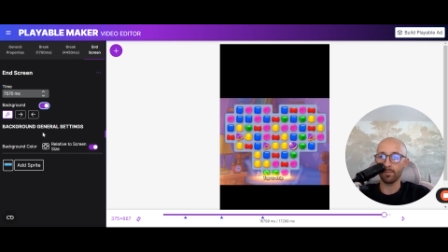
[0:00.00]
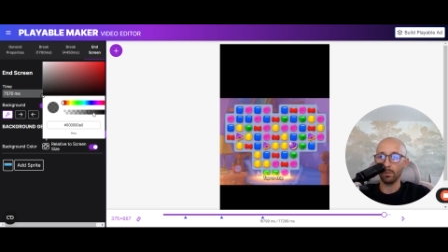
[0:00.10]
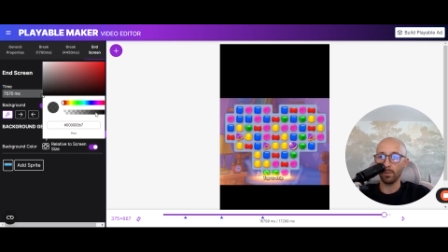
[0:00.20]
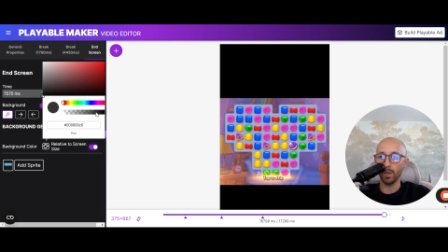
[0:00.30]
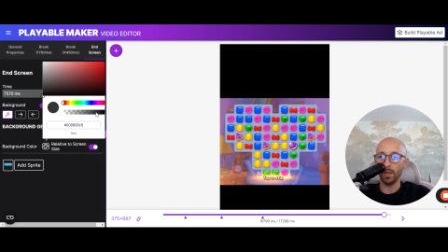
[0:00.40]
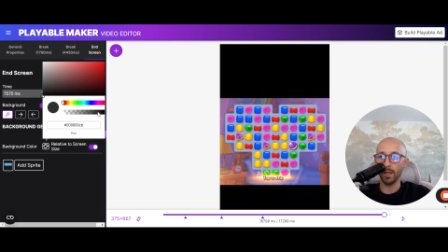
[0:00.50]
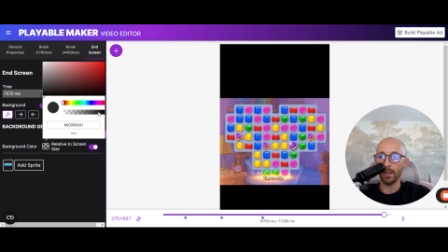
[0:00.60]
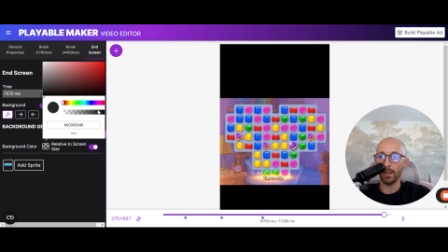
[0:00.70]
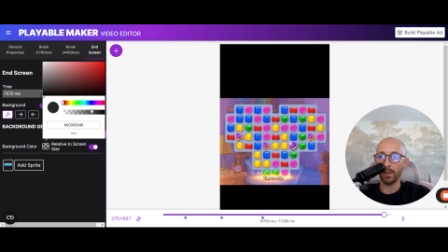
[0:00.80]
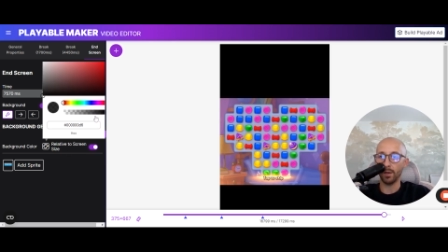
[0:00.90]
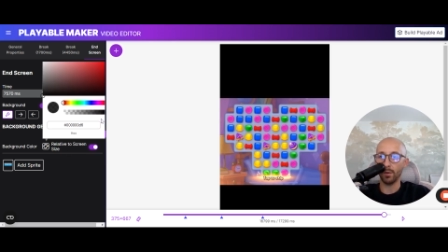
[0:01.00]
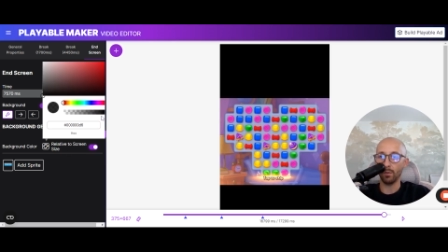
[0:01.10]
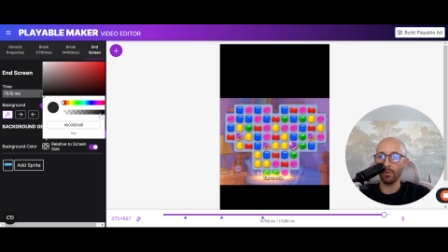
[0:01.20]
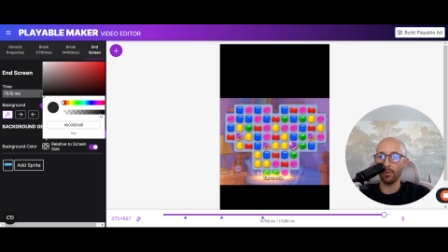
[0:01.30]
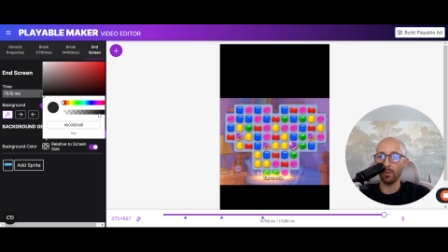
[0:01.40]
black
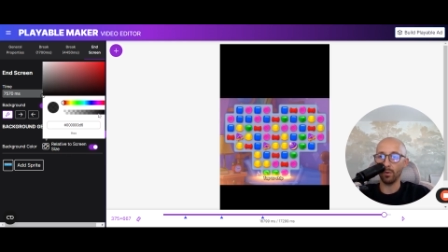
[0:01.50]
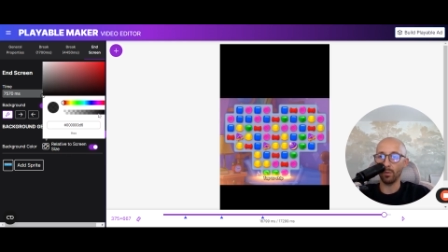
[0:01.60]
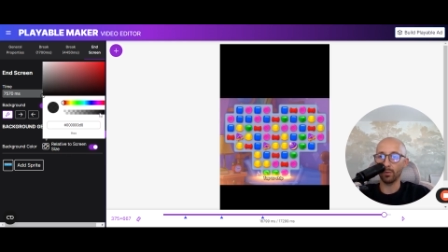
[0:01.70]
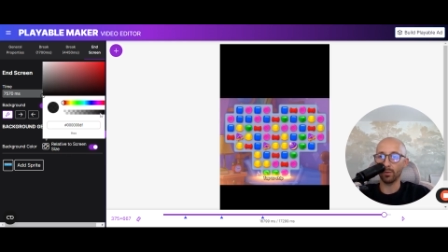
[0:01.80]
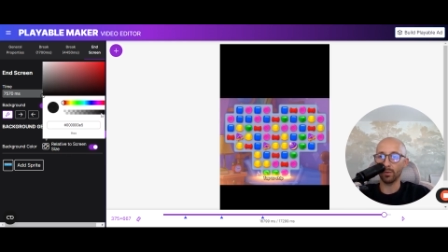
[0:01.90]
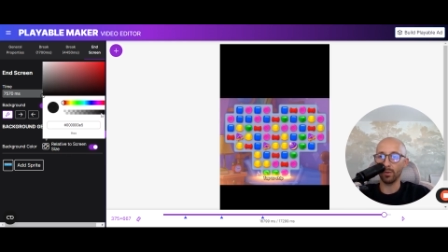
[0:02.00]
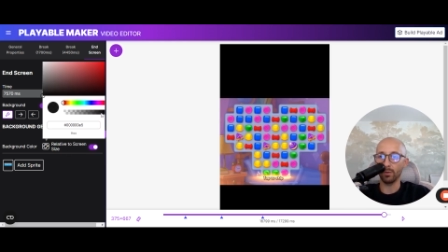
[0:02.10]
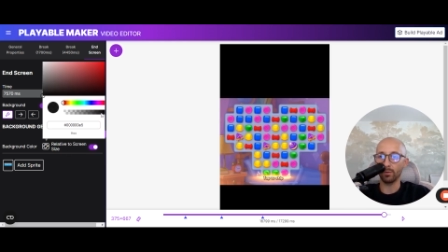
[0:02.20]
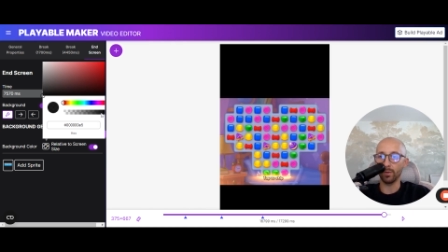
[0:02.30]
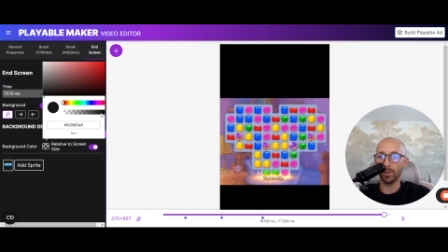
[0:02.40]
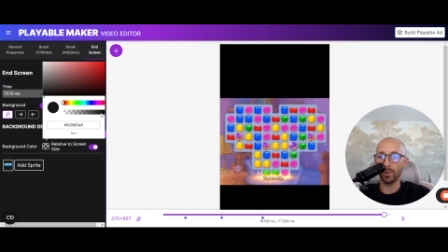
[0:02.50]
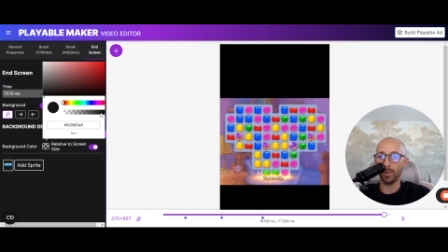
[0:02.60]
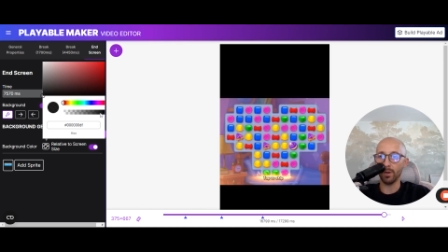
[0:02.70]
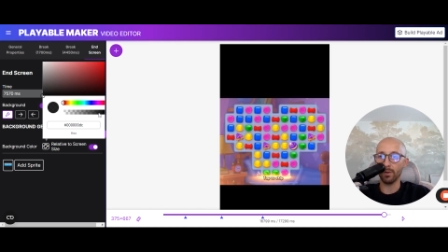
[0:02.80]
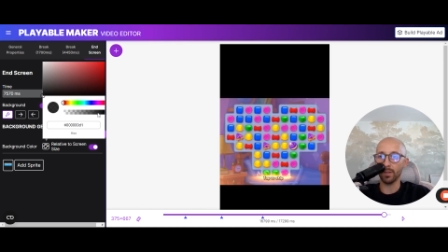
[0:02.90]
with almost no
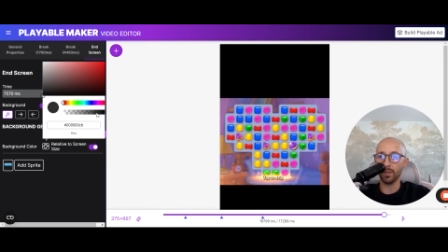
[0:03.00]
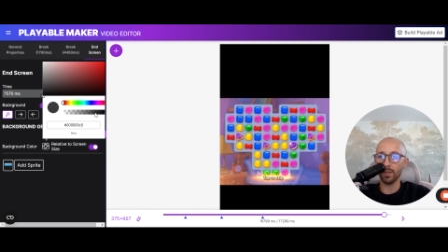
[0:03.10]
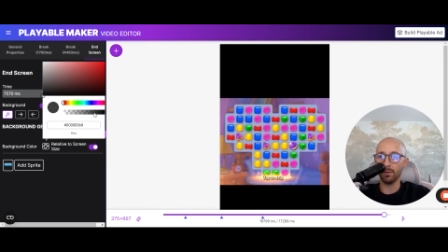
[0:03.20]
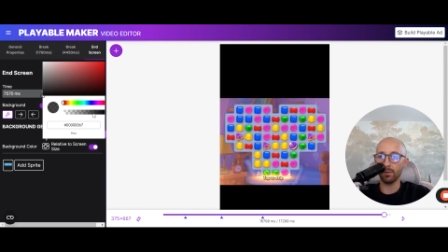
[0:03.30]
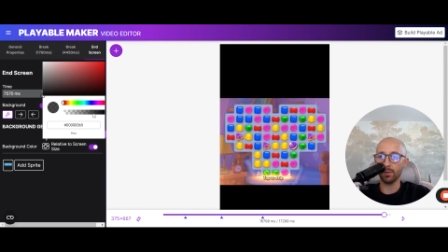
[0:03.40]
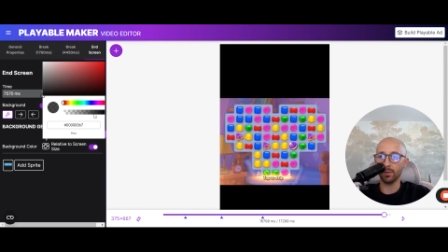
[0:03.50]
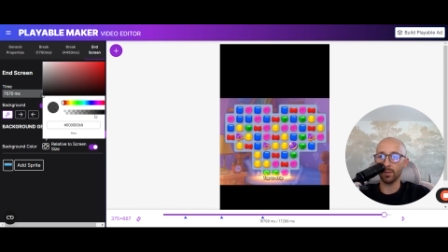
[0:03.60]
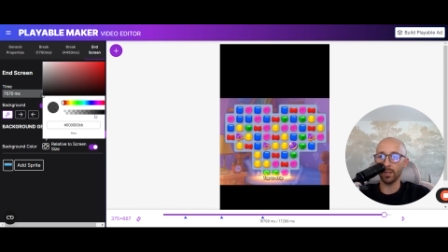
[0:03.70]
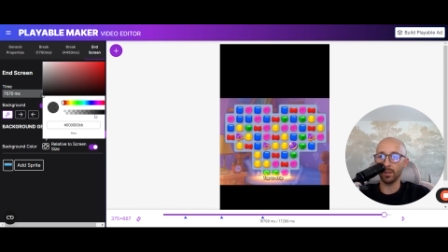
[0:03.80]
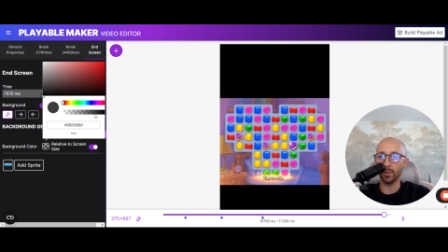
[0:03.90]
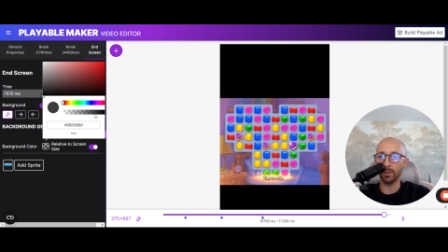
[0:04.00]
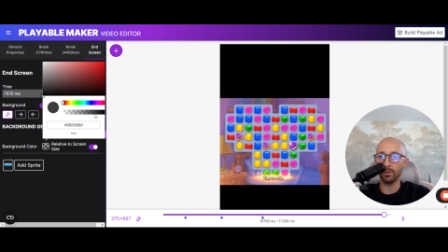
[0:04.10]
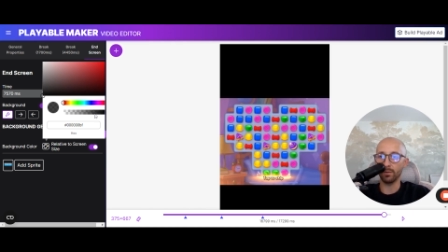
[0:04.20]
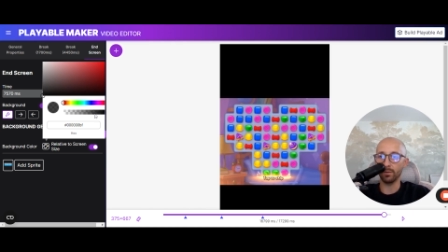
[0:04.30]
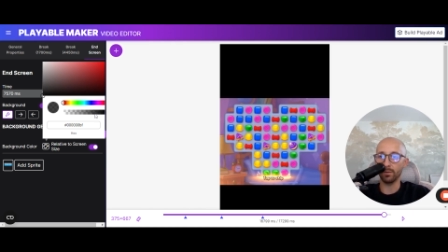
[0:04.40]
transparency or a little bit
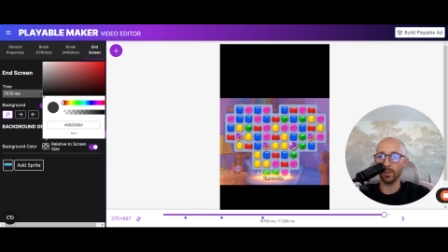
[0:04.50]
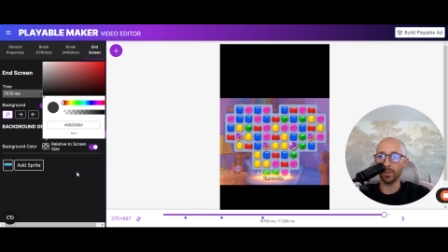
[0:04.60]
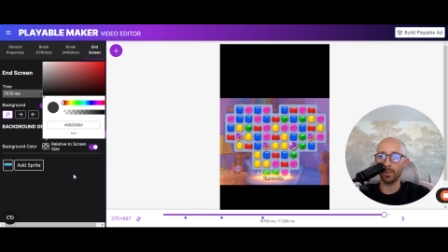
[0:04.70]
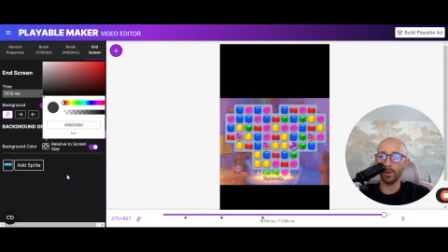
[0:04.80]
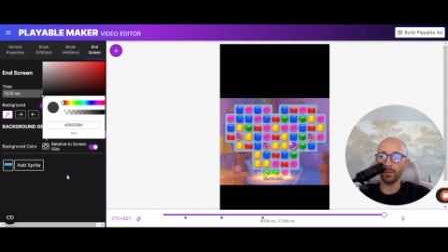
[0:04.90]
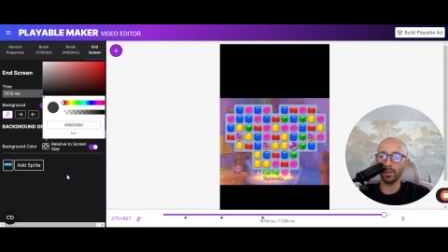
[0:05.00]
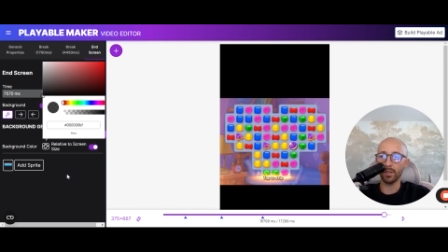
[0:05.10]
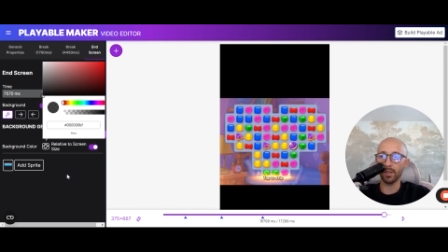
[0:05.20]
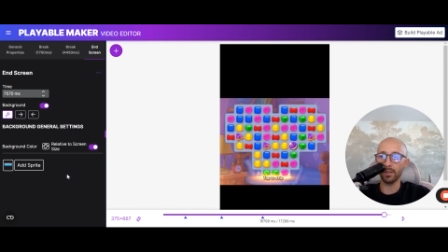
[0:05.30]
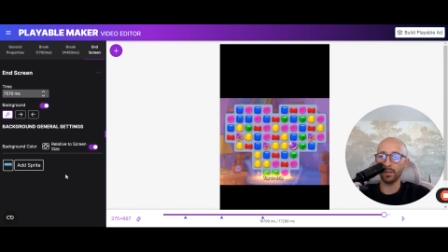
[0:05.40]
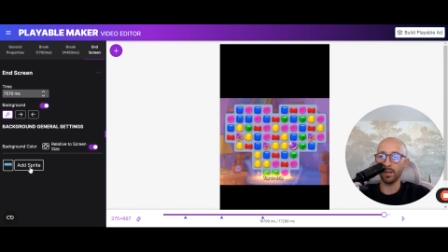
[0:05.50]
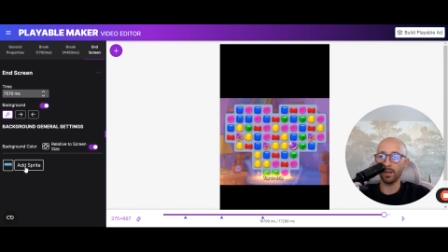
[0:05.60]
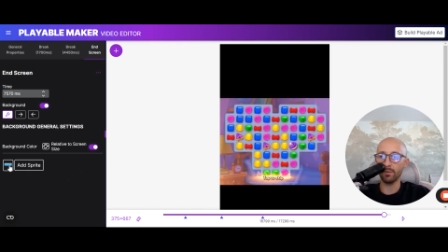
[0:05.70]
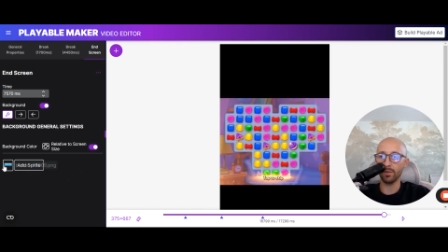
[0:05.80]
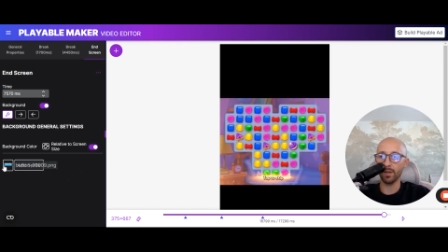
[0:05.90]
of transparency is
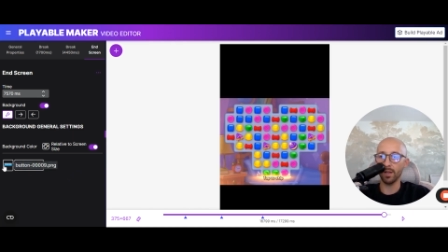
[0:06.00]
enough.